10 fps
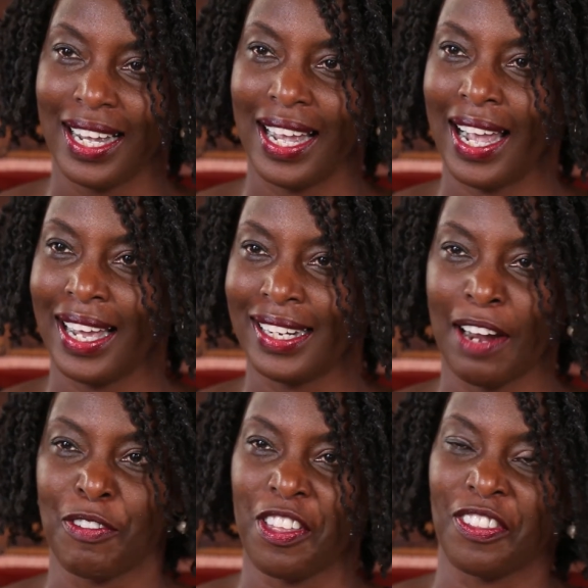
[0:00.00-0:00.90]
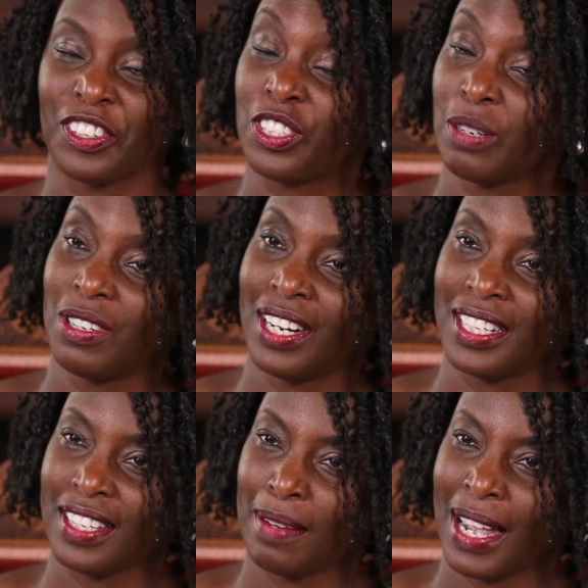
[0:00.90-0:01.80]
and everything that
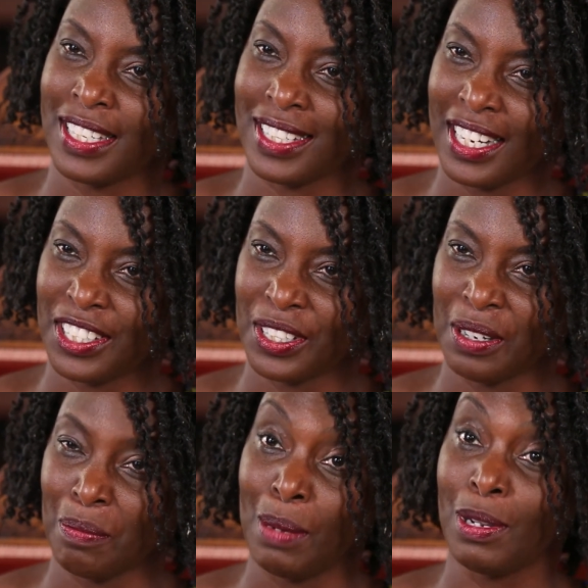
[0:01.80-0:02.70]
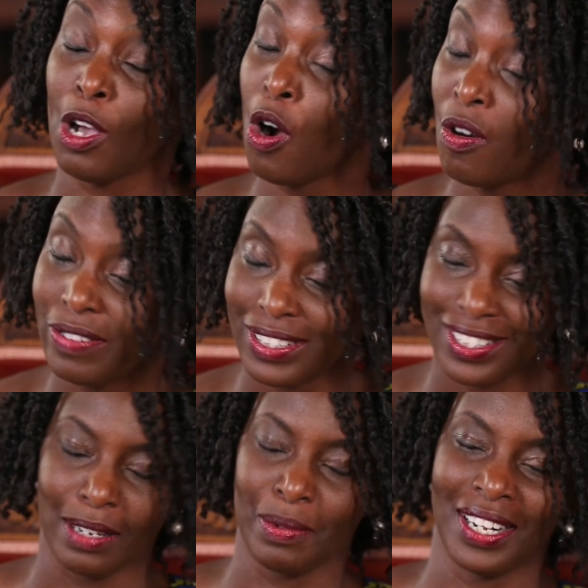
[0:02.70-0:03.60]
stimulates the imagination, maybe
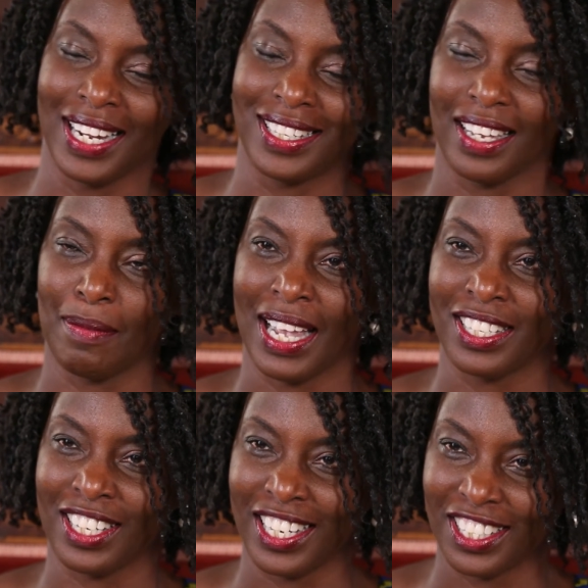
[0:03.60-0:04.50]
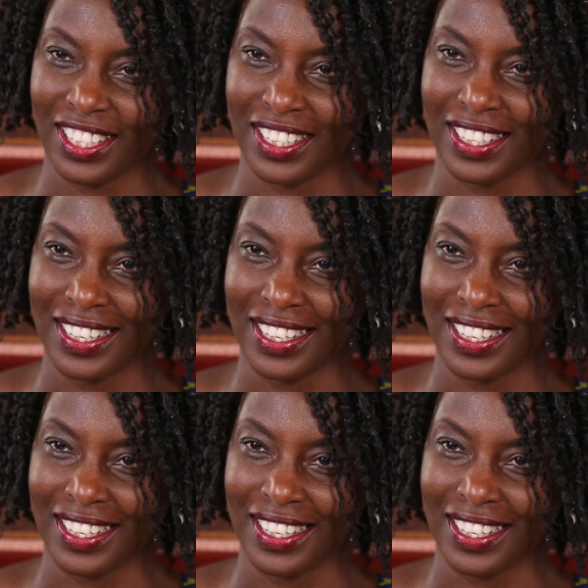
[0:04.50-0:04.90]
overstimulates the imagination.